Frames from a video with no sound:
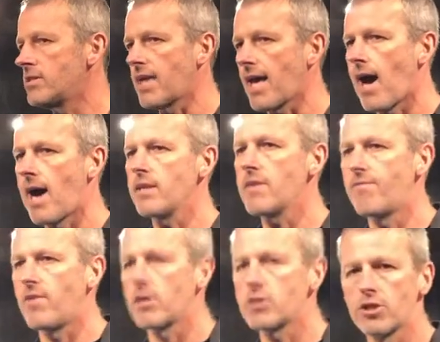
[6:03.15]
is a highly
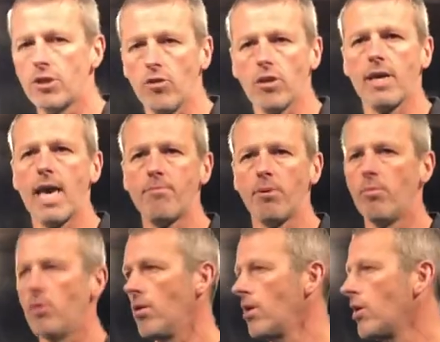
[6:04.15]
functional,
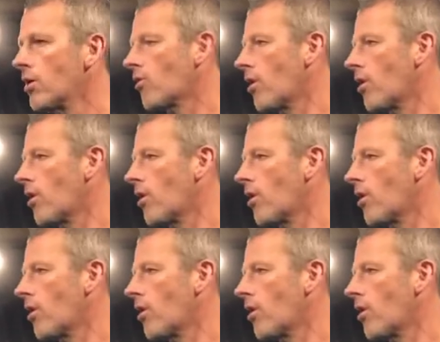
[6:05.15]
capable